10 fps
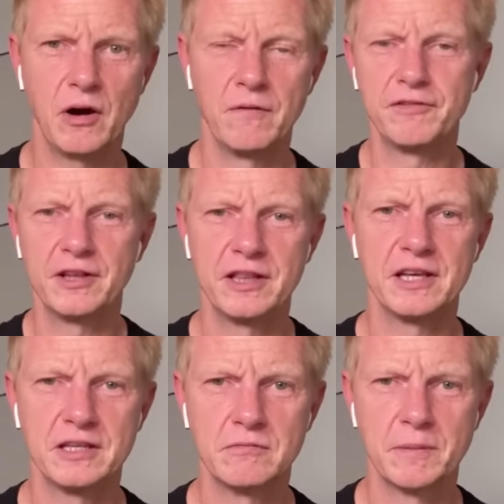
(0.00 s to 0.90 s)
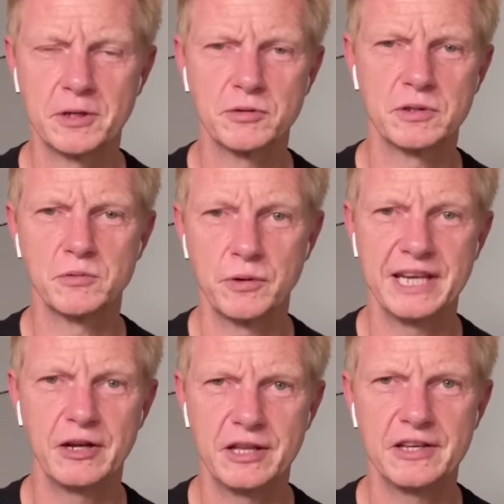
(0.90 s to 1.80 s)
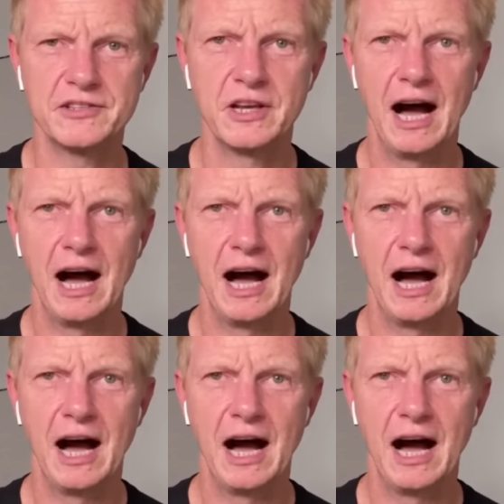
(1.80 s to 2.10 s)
Hopefully the Rybka Twins won't hear this.